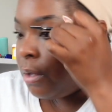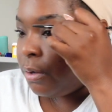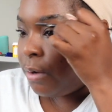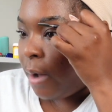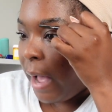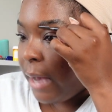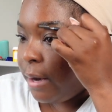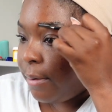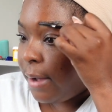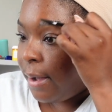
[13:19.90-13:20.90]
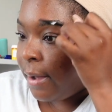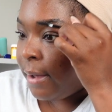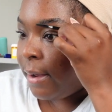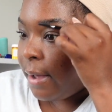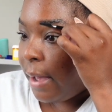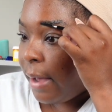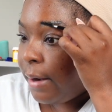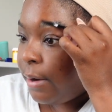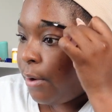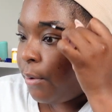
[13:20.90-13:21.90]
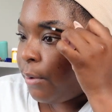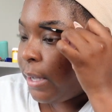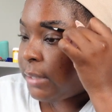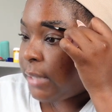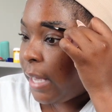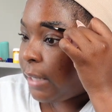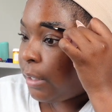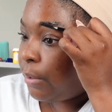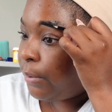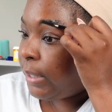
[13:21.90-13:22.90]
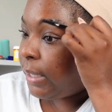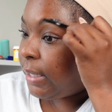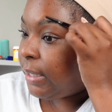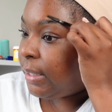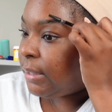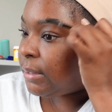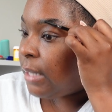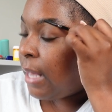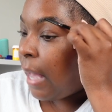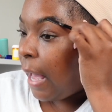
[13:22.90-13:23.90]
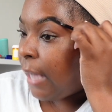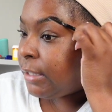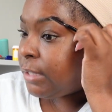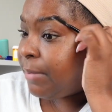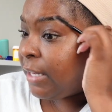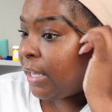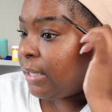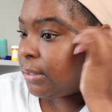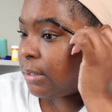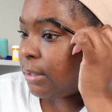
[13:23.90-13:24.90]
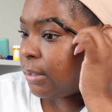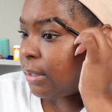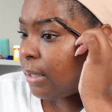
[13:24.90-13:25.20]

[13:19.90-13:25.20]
know, I know God. I know exactly who he is. I just been lazy.